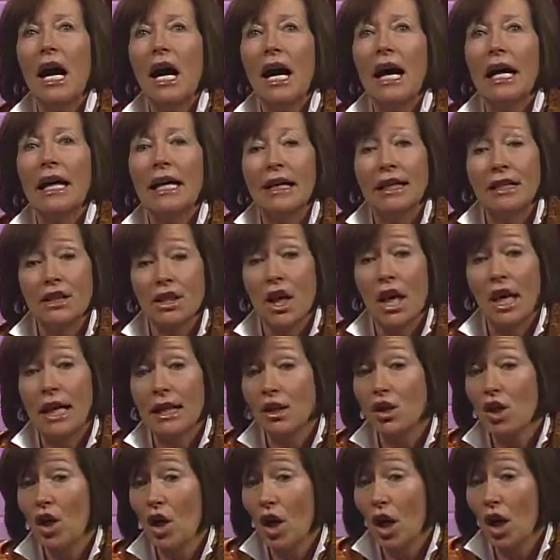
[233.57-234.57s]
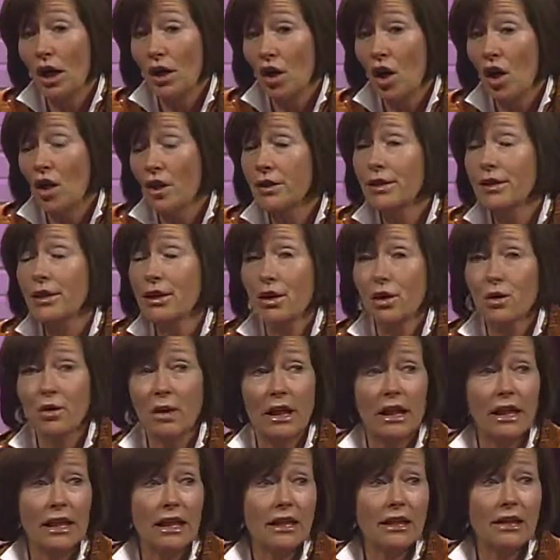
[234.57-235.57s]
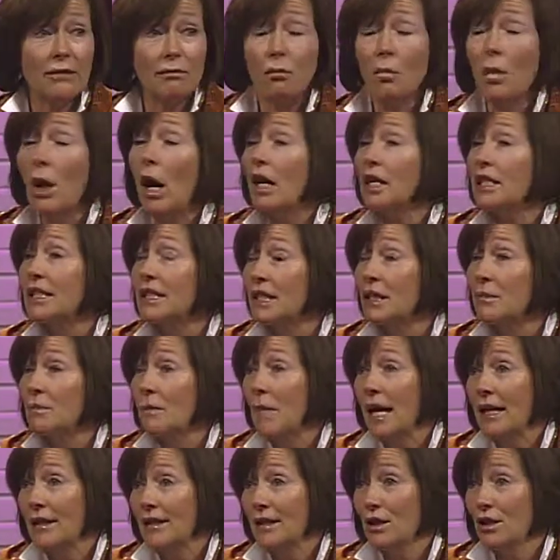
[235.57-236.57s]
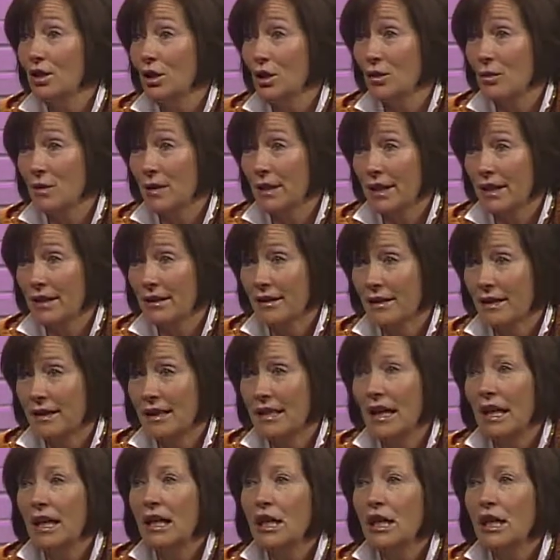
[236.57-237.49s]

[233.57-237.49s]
I, I taught also in Boston, Massachusetts,